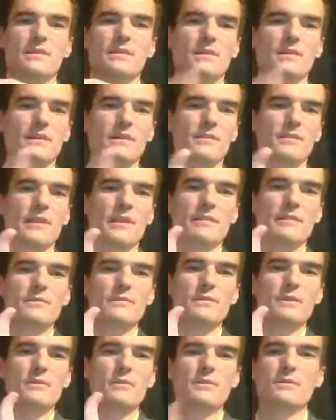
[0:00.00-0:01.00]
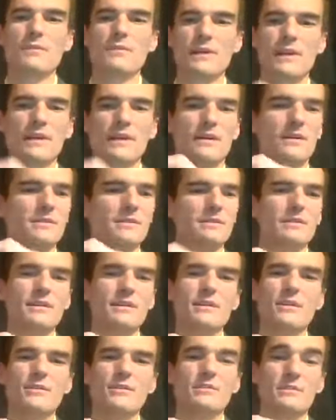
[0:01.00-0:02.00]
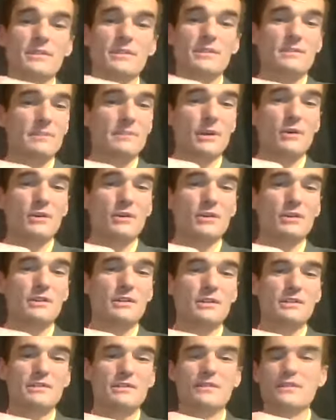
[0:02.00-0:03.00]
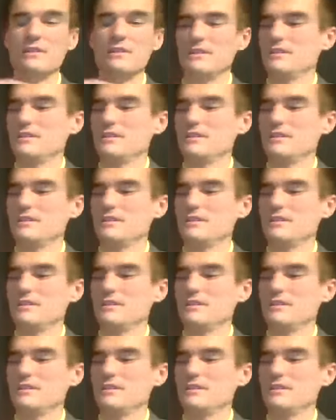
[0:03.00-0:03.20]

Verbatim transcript: of that floating around. You know, it's going to smell good.